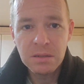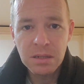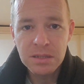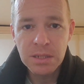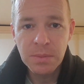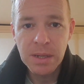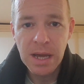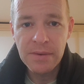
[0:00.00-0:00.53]

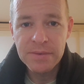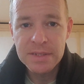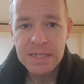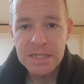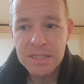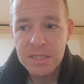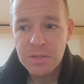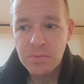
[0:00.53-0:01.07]
some
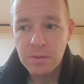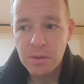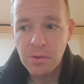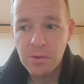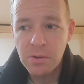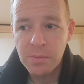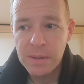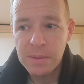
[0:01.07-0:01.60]
conversations with
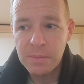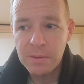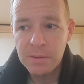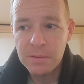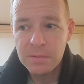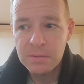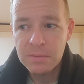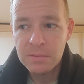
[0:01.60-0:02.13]
local
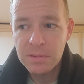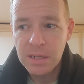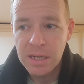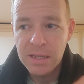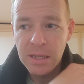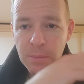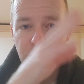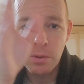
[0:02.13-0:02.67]
people,
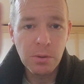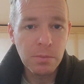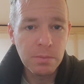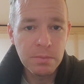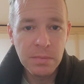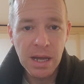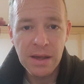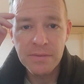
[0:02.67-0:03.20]
and then boom,
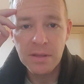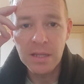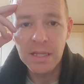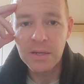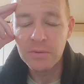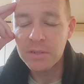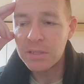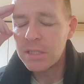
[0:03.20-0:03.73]
I have the
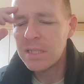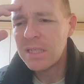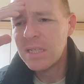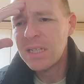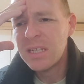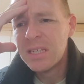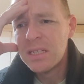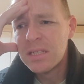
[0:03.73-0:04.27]
language.
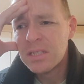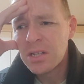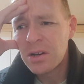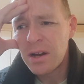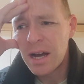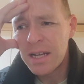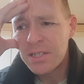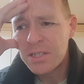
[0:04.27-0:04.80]

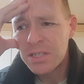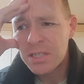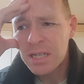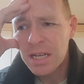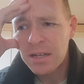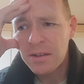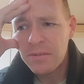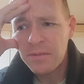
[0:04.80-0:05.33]
So I just
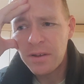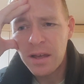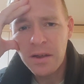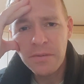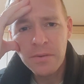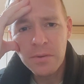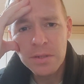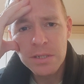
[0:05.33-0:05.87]
kind of,
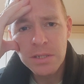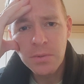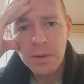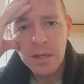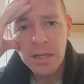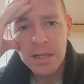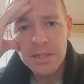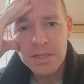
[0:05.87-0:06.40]
every once in a
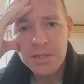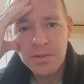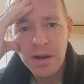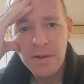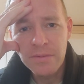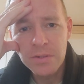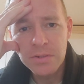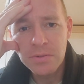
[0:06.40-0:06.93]
while, I just
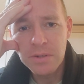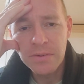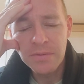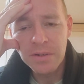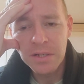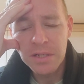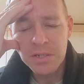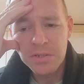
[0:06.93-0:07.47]
travel to a
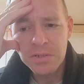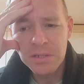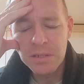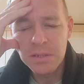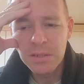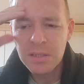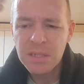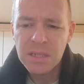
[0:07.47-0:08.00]
different
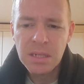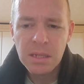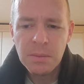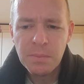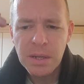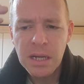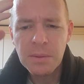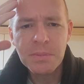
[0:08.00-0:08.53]
country,
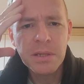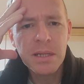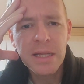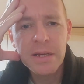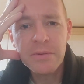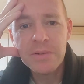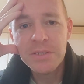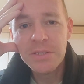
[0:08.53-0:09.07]
pick up the
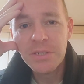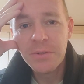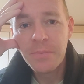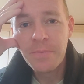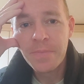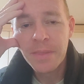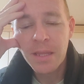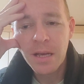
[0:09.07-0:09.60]
language.
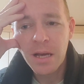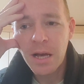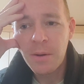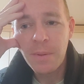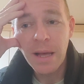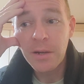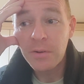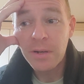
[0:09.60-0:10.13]

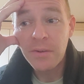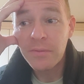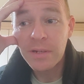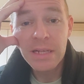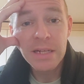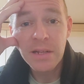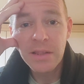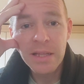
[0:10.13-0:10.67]
I don't ever
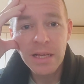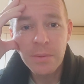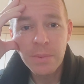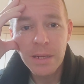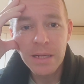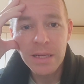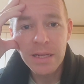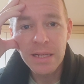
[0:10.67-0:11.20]
need to think
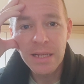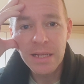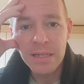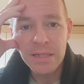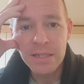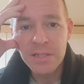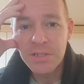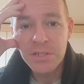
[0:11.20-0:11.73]
about it
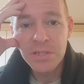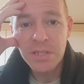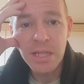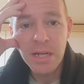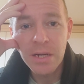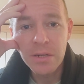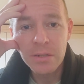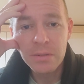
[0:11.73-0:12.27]
again. It's just
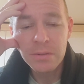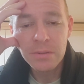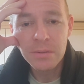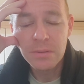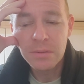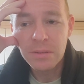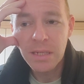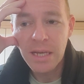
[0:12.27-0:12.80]
there.
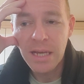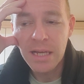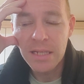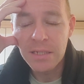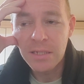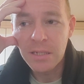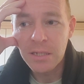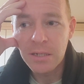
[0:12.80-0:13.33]

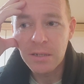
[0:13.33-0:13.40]
And,